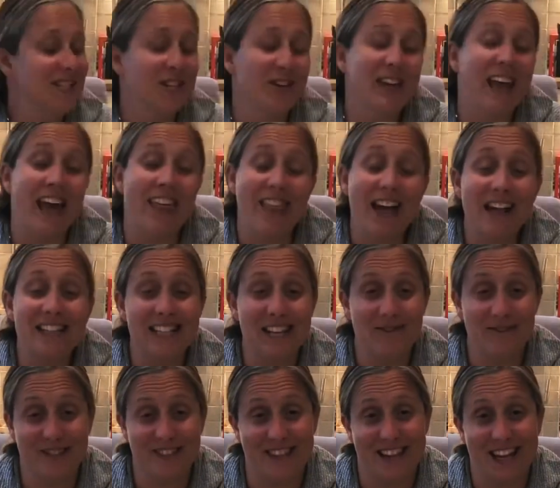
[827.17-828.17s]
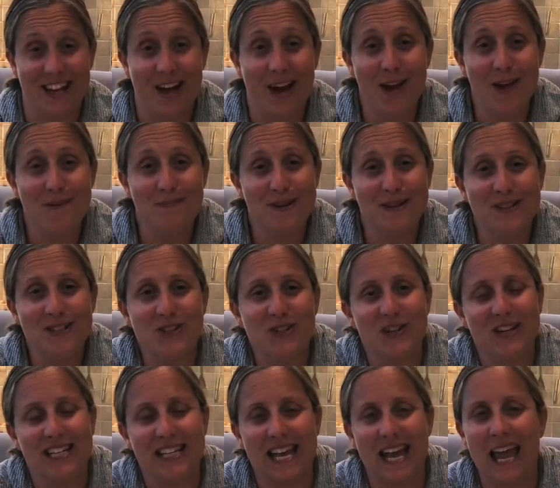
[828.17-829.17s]
yeah, that's everything. I hope you
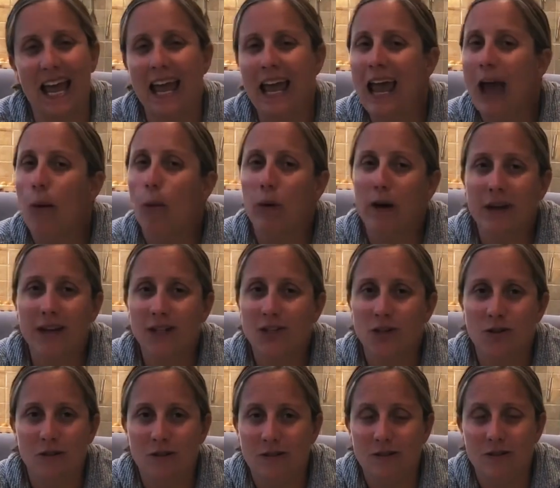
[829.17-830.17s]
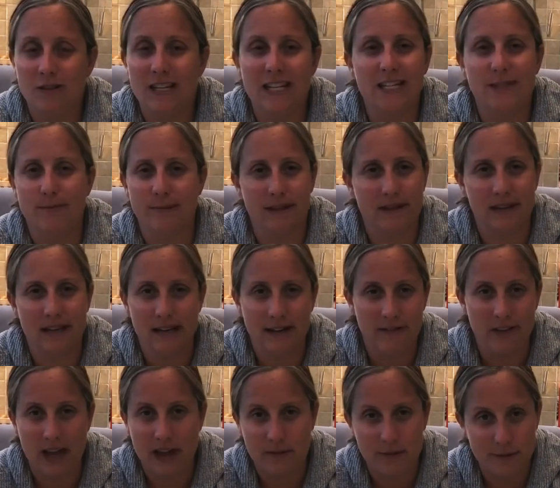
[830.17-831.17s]
enjoyed it. When I do these monthly
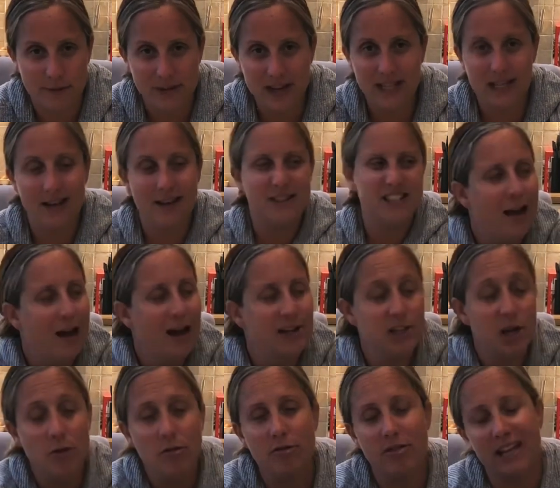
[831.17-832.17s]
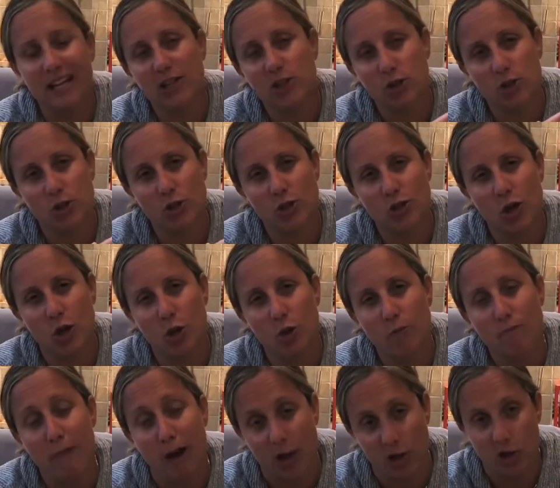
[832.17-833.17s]
favourite videos, I don't think too
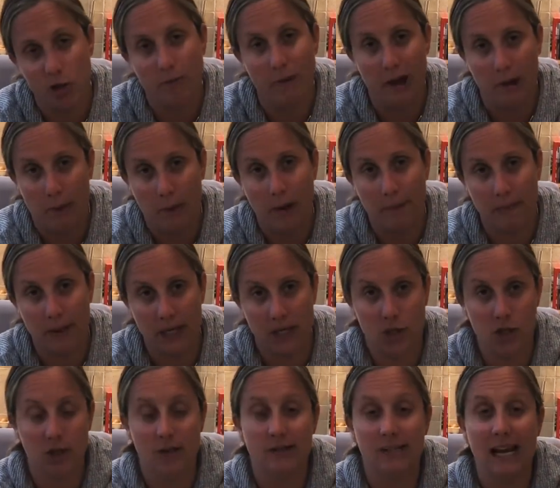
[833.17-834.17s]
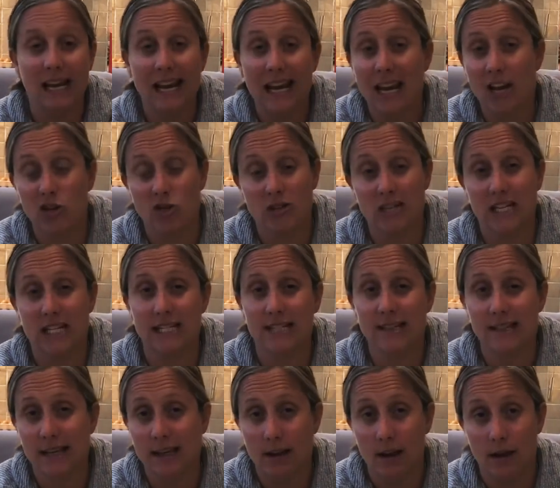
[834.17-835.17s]
much about what I'm going to choose. I literally just
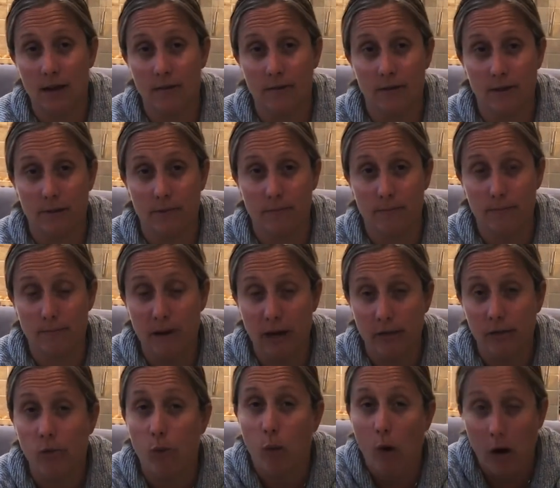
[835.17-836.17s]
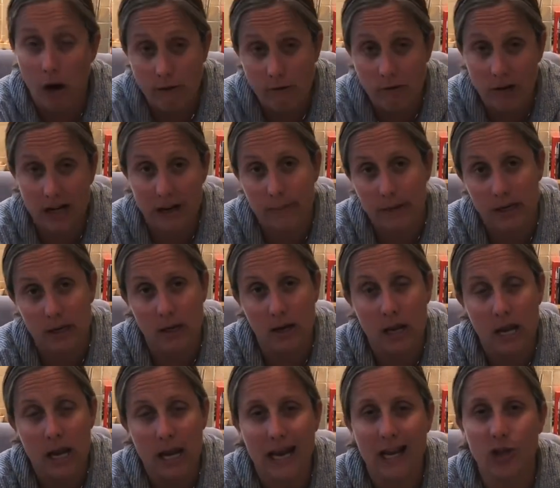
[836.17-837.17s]
think over the month what I've really been
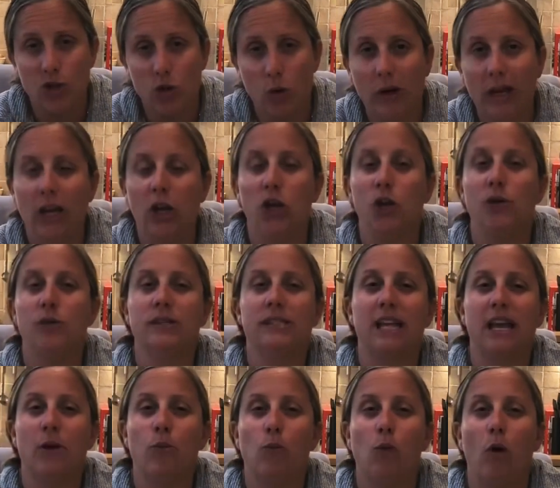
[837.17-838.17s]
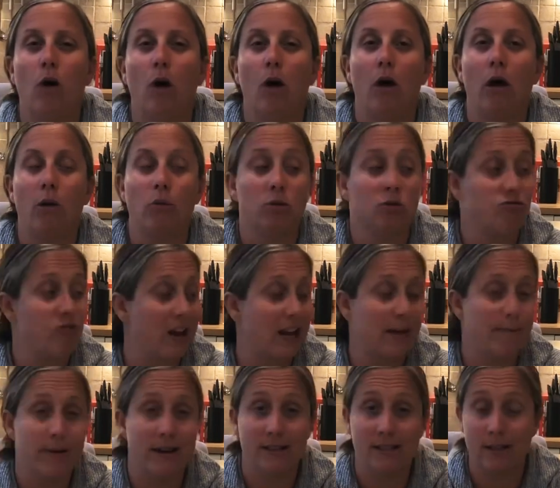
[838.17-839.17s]
enjoying using, what I would
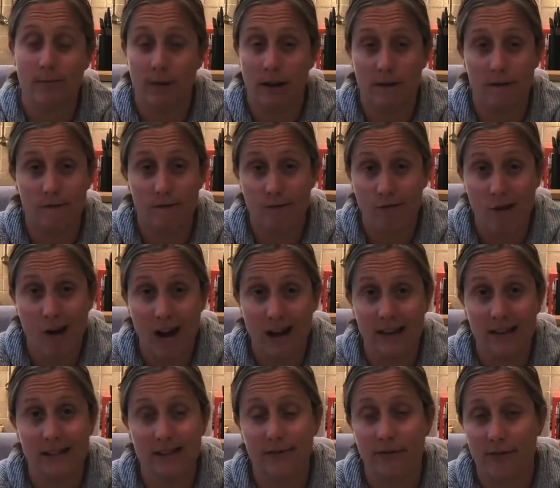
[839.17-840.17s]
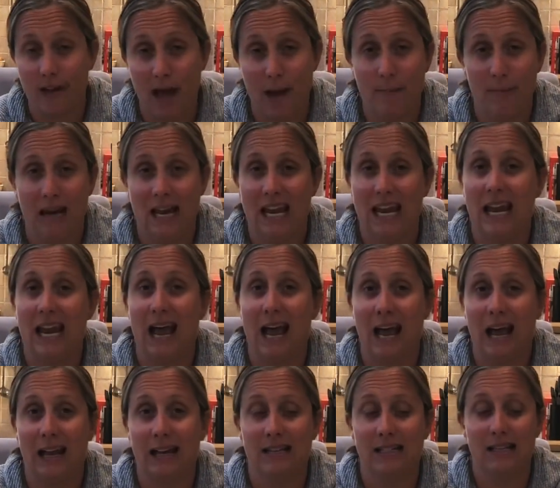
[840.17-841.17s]
recommend to my friends, family,
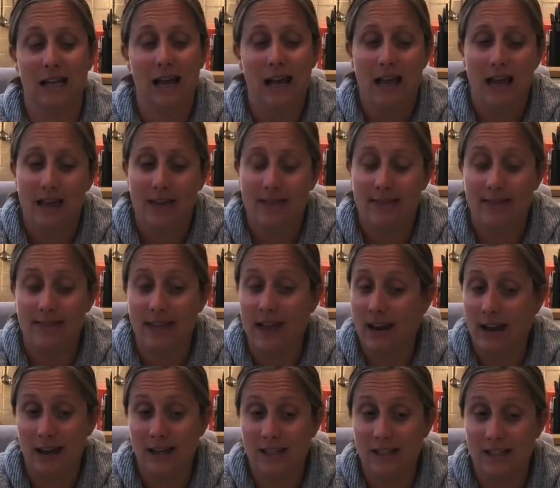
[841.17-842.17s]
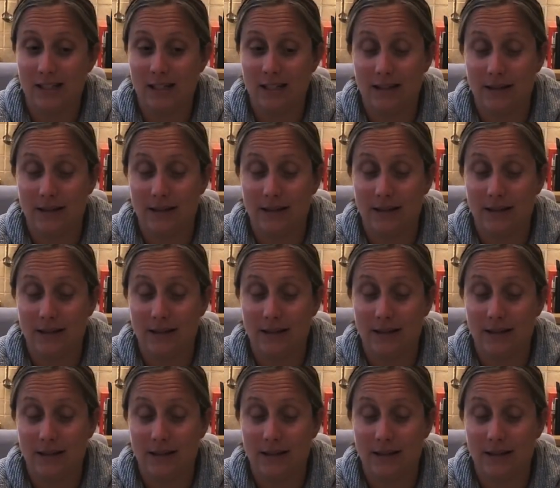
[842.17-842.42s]
and then I just